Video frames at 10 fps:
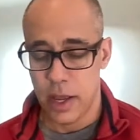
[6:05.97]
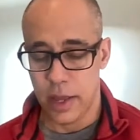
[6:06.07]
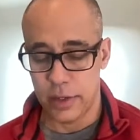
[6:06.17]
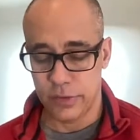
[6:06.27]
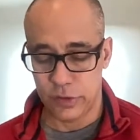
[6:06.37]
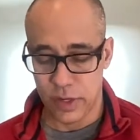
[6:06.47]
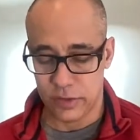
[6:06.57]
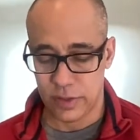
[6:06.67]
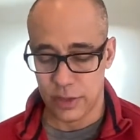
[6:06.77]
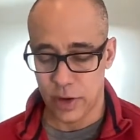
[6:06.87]
and it
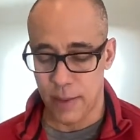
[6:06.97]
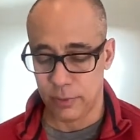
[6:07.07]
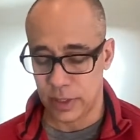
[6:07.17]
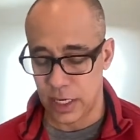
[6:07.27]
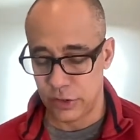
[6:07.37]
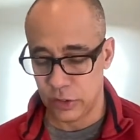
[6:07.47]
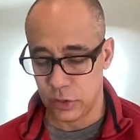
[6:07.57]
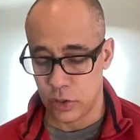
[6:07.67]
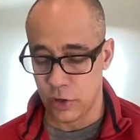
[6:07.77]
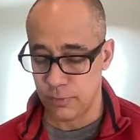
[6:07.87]
suggests that their application
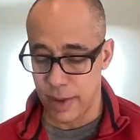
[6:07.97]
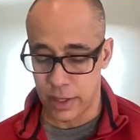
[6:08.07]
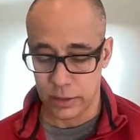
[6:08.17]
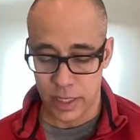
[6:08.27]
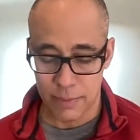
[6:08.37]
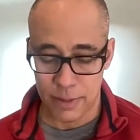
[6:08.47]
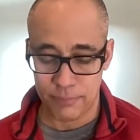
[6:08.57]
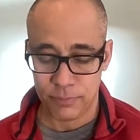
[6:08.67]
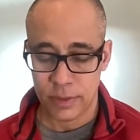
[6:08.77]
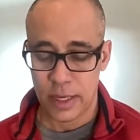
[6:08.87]
could cause
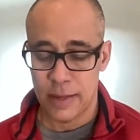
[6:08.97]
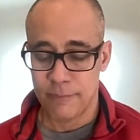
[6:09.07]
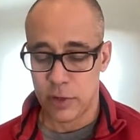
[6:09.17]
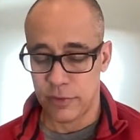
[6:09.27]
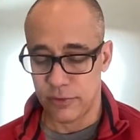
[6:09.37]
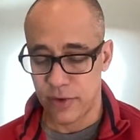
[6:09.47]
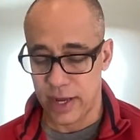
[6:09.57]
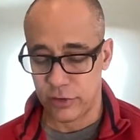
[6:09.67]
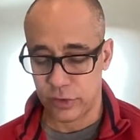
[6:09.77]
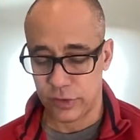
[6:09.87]
malalignment of the
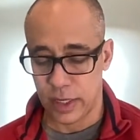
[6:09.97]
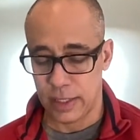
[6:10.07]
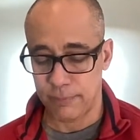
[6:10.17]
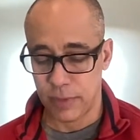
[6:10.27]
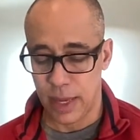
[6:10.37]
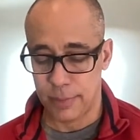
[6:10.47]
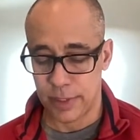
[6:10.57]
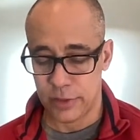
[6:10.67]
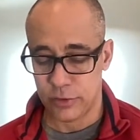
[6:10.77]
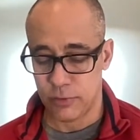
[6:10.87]
fracture site and
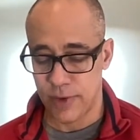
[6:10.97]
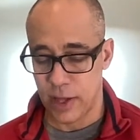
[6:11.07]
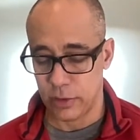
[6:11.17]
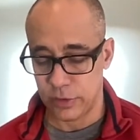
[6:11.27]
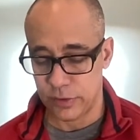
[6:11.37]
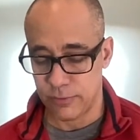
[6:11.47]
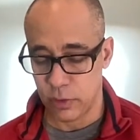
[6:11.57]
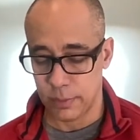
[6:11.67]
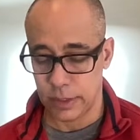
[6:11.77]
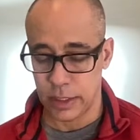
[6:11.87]
potential valgus
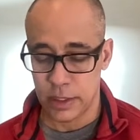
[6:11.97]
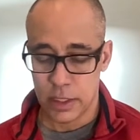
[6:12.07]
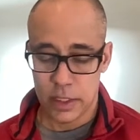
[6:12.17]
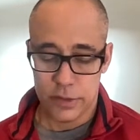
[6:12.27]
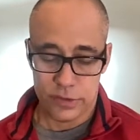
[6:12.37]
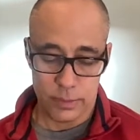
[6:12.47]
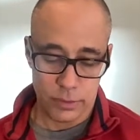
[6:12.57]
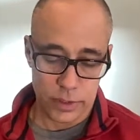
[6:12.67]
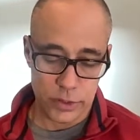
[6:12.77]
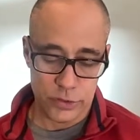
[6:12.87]
deformity.
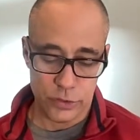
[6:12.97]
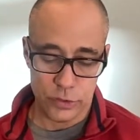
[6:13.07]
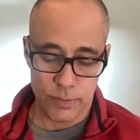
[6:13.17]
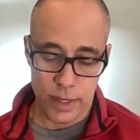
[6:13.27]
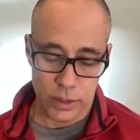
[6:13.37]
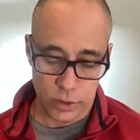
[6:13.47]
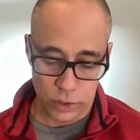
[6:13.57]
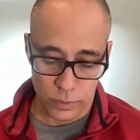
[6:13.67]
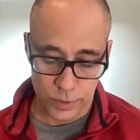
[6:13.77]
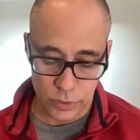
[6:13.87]
Similar issues may
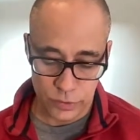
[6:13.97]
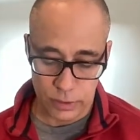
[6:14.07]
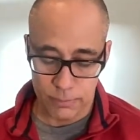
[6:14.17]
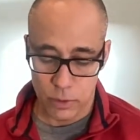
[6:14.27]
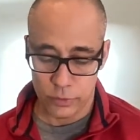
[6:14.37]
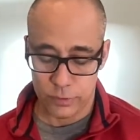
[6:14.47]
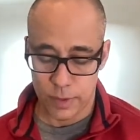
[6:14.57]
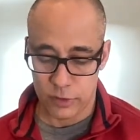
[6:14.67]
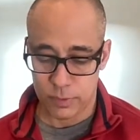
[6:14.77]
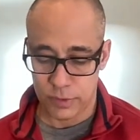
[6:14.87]
occur when using bone
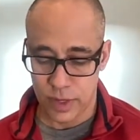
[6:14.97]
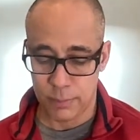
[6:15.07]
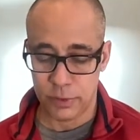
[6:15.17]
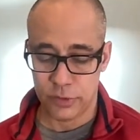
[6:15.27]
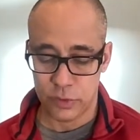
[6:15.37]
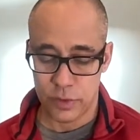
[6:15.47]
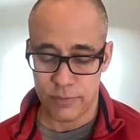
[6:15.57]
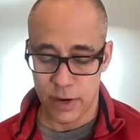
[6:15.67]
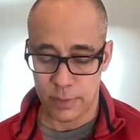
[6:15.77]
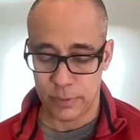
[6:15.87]
specimen templates due to the
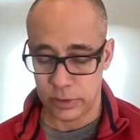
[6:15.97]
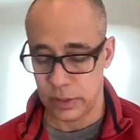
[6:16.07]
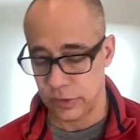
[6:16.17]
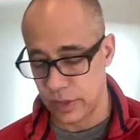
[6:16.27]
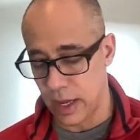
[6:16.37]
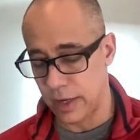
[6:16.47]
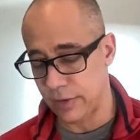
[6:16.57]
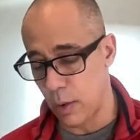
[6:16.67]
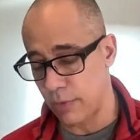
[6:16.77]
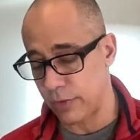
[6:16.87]
variability in size.
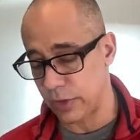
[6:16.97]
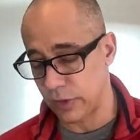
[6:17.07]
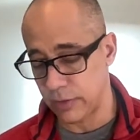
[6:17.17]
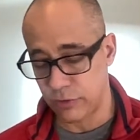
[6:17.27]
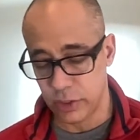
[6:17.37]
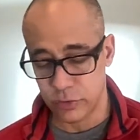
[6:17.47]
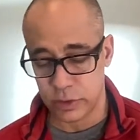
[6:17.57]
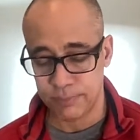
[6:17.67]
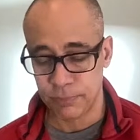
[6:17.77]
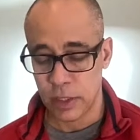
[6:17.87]
However, in a study of
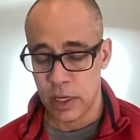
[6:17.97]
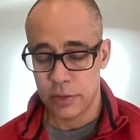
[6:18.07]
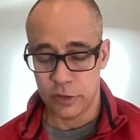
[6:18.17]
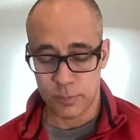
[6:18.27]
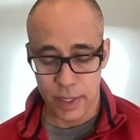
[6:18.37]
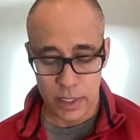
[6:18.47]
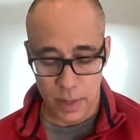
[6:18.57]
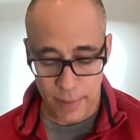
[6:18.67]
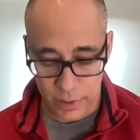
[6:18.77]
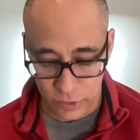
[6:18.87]
children, despite
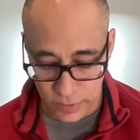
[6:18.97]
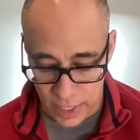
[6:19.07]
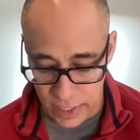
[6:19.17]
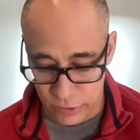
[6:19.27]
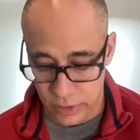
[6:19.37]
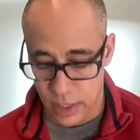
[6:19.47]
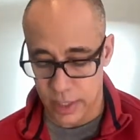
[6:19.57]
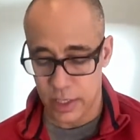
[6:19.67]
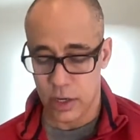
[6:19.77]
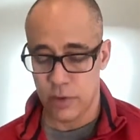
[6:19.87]
not matching the age and
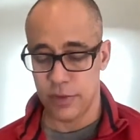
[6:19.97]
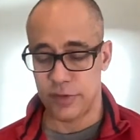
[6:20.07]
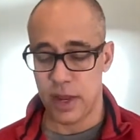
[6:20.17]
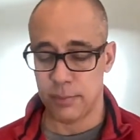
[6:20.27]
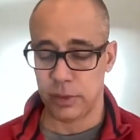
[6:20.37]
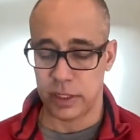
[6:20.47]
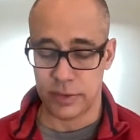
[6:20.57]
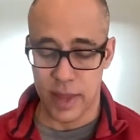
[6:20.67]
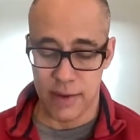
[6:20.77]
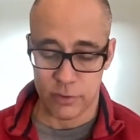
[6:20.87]
height of the template
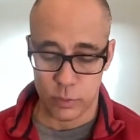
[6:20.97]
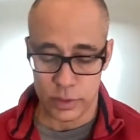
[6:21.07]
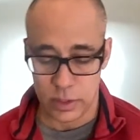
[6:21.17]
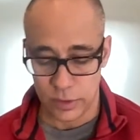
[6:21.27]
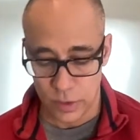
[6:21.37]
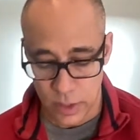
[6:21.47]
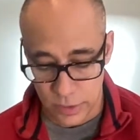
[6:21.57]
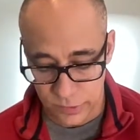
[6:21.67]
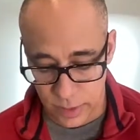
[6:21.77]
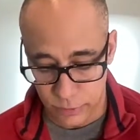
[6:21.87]
cadaver with the
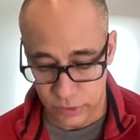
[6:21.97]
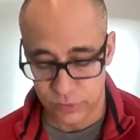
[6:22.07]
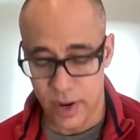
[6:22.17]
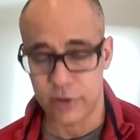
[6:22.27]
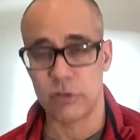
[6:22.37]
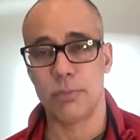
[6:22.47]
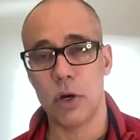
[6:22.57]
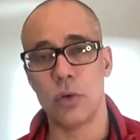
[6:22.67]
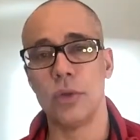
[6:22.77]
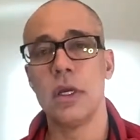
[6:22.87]
subject's fractured
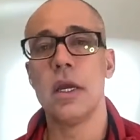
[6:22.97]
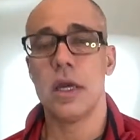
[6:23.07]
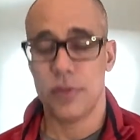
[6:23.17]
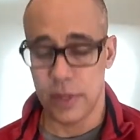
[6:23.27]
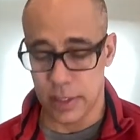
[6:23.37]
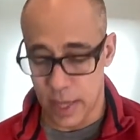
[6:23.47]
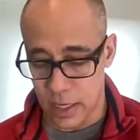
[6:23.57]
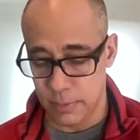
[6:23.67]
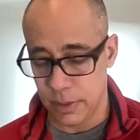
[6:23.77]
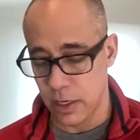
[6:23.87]
bone, the
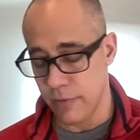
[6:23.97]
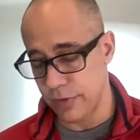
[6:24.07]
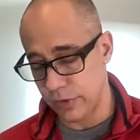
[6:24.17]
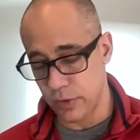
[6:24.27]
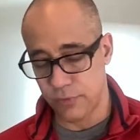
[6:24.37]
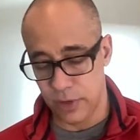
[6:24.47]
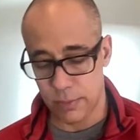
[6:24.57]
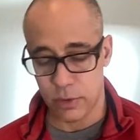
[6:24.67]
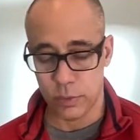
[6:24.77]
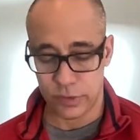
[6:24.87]
anatomy of the distal
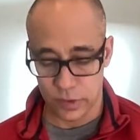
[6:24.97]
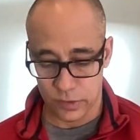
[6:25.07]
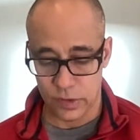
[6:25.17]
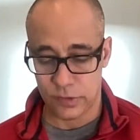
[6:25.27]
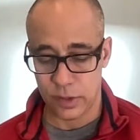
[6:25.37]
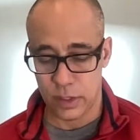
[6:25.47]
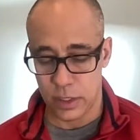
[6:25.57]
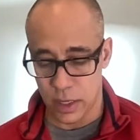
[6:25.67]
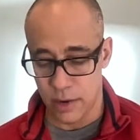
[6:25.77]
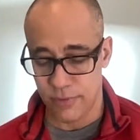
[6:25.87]
femur was consistent
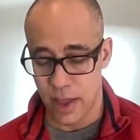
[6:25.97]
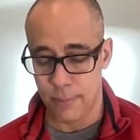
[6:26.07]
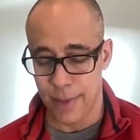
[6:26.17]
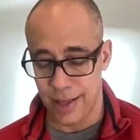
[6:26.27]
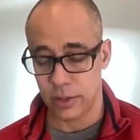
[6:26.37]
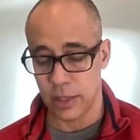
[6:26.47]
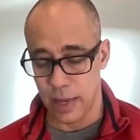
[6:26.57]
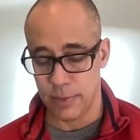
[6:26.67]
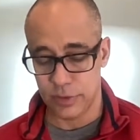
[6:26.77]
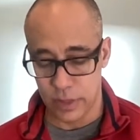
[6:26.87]
enough that
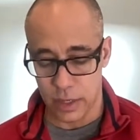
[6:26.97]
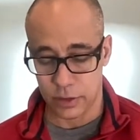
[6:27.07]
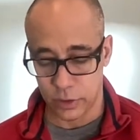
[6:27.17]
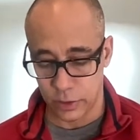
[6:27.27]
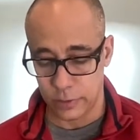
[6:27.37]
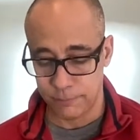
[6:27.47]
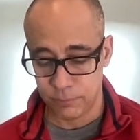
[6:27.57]
malalignment did not occur.